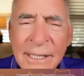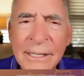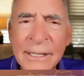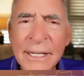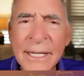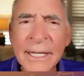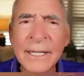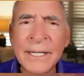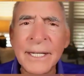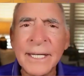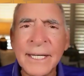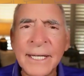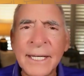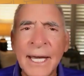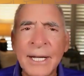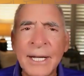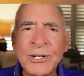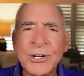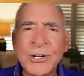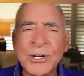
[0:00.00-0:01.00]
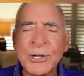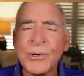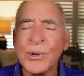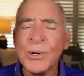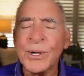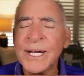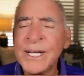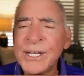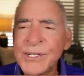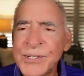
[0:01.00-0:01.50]
in the ancient
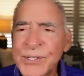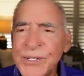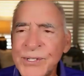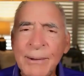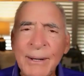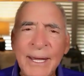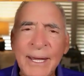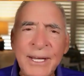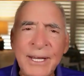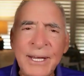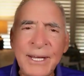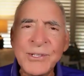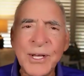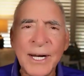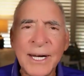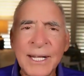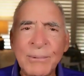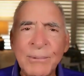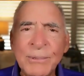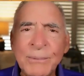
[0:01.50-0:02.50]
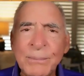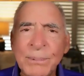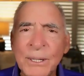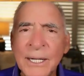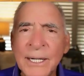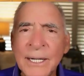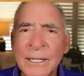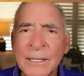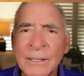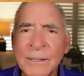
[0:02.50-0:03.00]
Greece? He studied with
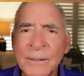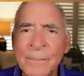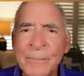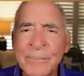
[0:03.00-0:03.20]
Plato.